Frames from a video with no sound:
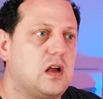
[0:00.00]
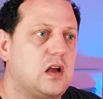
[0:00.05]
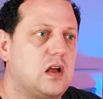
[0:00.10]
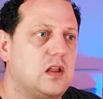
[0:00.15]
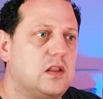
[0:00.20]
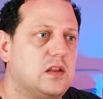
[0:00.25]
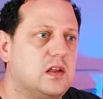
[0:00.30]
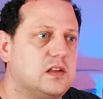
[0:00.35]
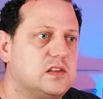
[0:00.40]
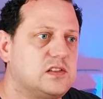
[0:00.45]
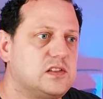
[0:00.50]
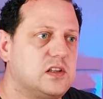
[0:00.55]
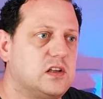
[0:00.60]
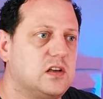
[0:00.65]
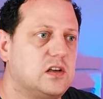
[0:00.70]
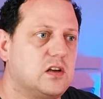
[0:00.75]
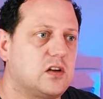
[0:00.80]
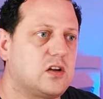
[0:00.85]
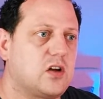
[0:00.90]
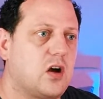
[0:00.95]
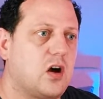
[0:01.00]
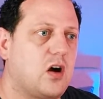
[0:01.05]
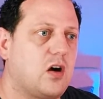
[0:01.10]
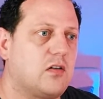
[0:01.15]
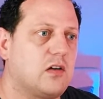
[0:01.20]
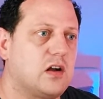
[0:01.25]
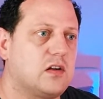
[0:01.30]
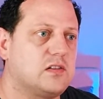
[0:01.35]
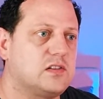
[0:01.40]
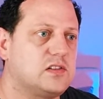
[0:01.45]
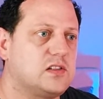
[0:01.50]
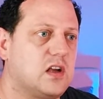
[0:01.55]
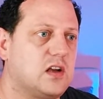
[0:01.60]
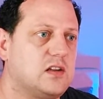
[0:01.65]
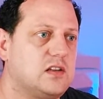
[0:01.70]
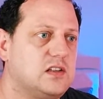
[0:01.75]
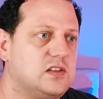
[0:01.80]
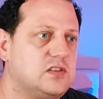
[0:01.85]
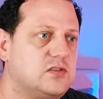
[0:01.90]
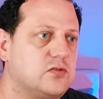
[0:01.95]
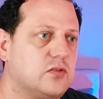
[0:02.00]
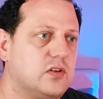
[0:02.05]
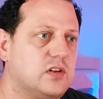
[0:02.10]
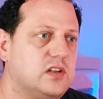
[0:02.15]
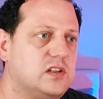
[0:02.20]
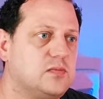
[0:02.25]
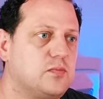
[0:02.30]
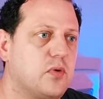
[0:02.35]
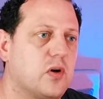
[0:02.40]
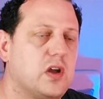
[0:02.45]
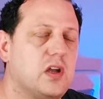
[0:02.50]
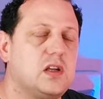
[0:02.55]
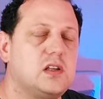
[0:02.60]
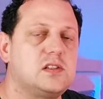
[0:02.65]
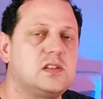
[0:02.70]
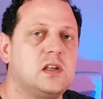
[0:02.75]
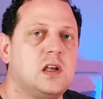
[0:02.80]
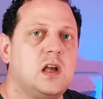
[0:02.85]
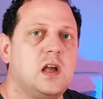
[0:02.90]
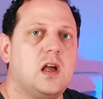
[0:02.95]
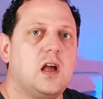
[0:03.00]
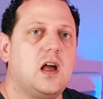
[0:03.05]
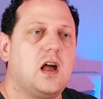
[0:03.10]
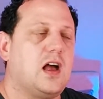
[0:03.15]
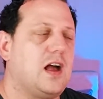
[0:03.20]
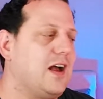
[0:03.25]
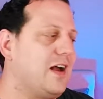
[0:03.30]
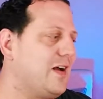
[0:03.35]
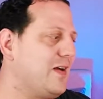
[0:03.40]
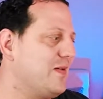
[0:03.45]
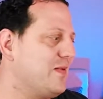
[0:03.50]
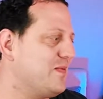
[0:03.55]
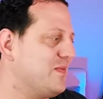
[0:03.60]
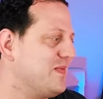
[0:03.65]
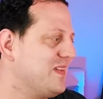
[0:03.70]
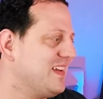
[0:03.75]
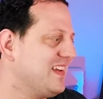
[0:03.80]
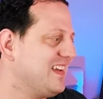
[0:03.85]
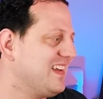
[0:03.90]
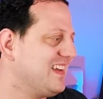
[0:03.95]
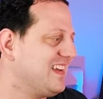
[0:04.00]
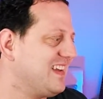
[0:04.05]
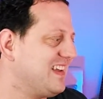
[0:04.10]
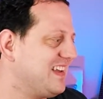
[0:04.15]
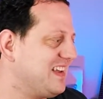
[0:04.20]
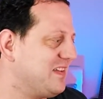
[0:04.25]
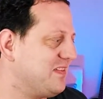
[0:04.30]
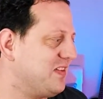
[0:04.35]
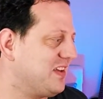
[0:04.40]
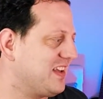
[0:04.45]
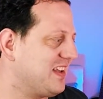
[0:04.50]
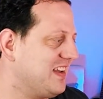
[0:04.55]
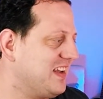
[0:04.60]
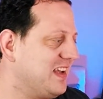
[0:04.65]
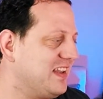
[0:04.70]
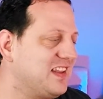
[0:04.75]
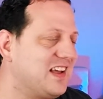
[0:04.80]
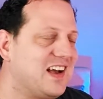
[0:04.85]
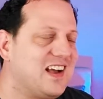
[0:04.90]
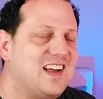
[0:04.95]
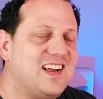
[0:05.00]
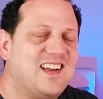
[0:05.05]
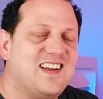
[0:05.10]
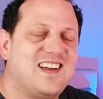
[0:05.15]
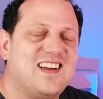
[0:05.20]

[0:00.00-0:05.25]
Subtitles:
and that's a car outside destroying its brakes, if you can hear that.